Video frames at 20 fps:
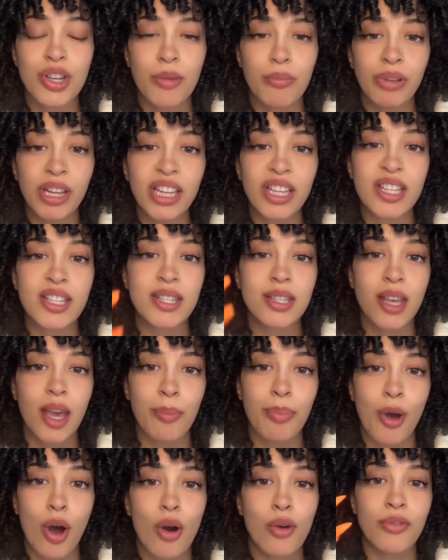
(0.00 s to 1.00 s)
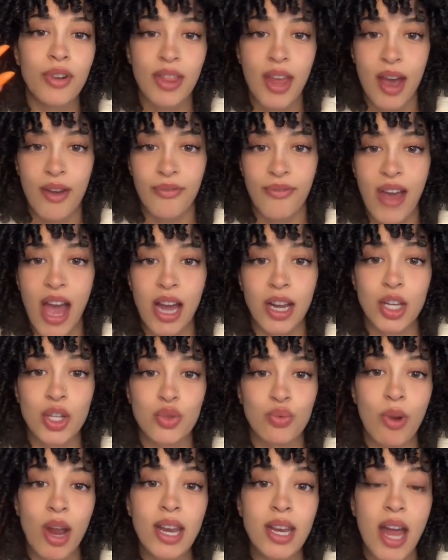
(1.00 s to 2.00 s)
I think the marketing team at Bumble
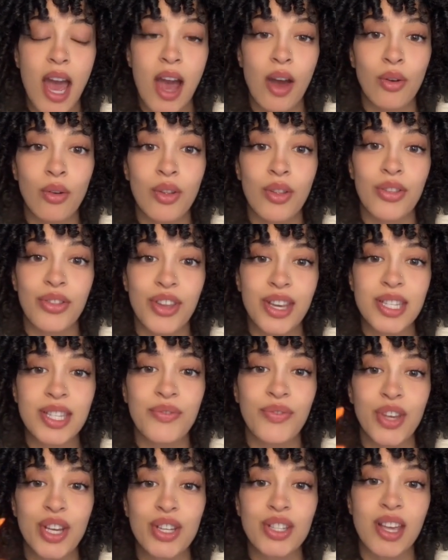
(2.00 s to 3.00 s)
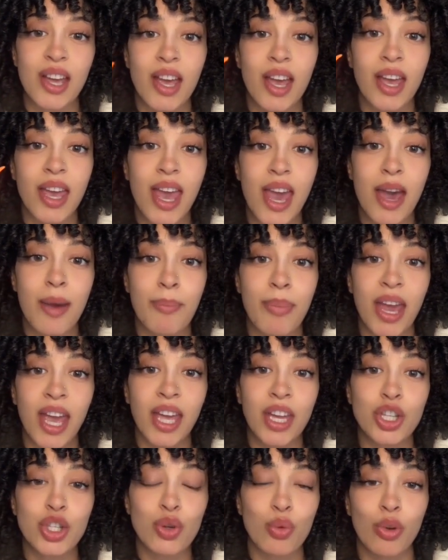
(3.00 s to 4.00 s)
did their due diligence
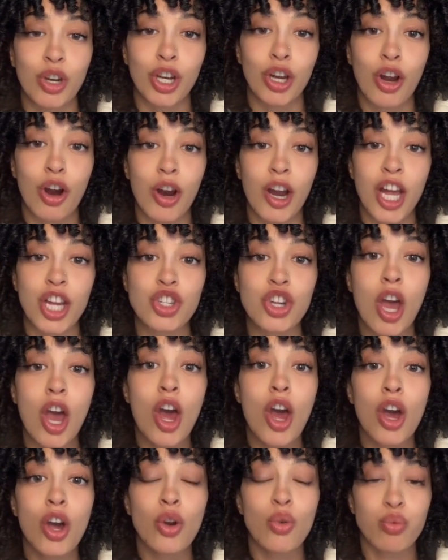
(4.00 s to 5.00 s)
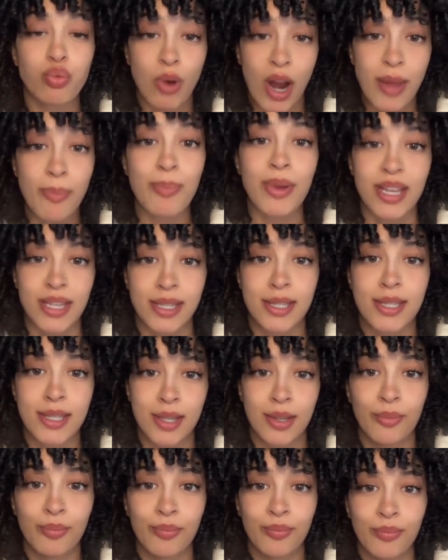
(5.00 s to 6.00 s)
and knew that if they threw this
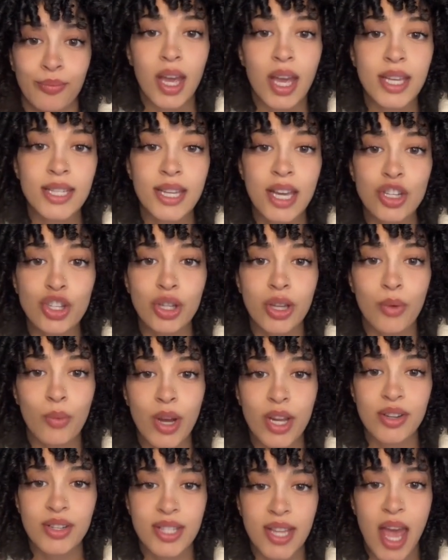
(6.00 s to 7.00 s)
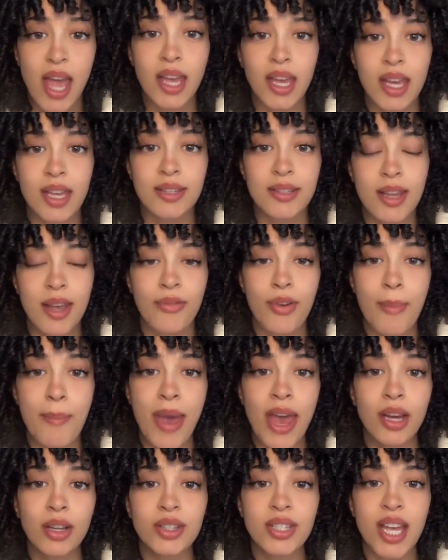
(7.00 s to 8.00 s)
rock in the pond, there would be
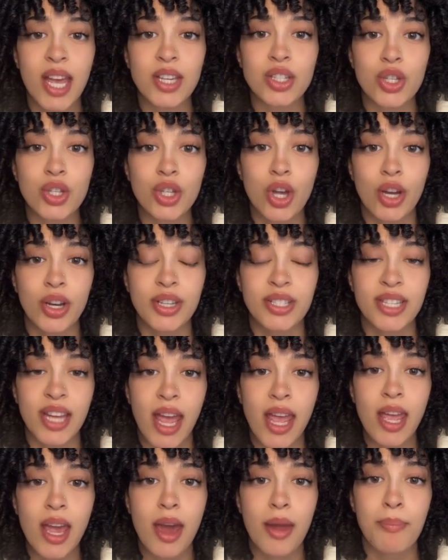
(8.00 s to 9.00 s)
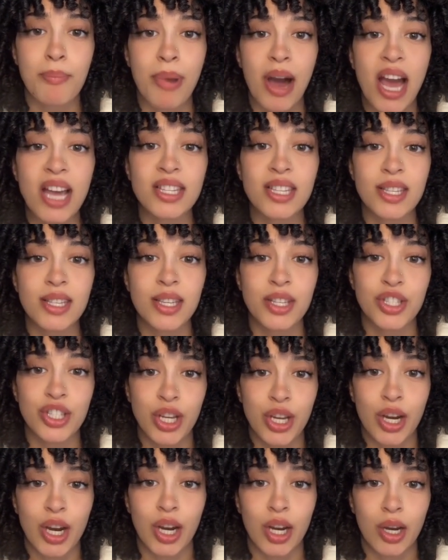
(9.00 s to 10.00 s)
ripples. But at the end
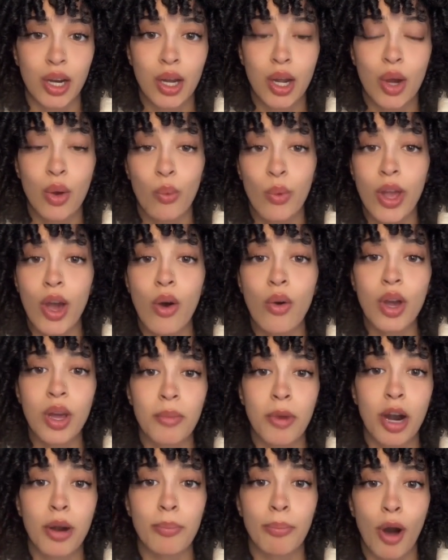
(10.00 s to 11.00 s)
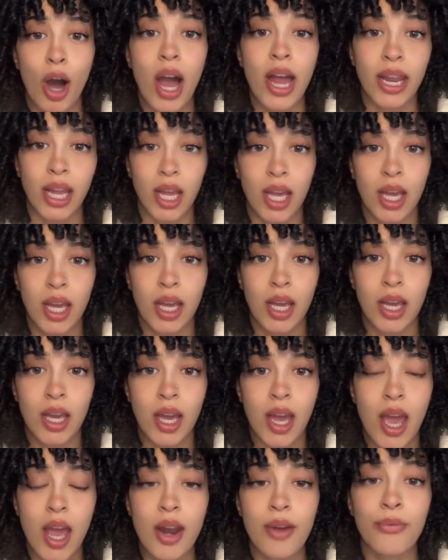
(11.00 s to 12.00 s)
of the day, the end
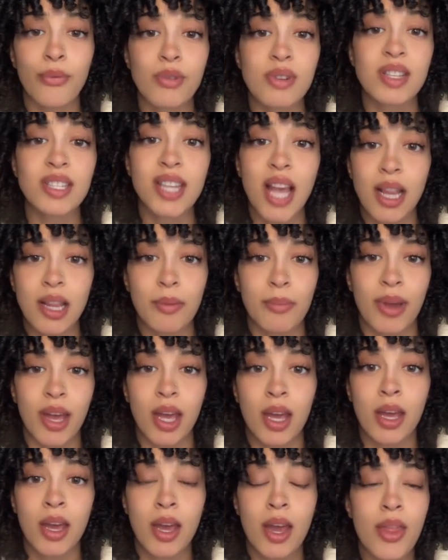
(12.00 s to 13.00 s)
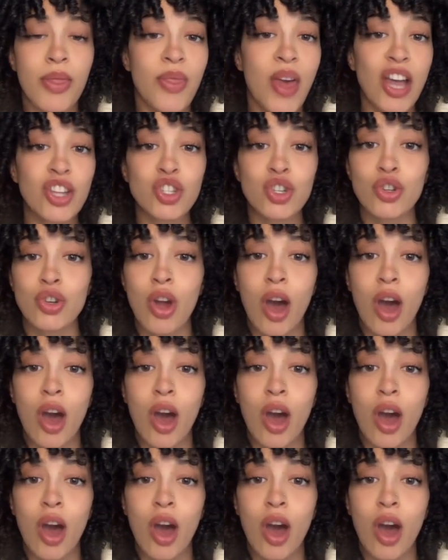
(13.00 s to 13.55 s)
would justify the means.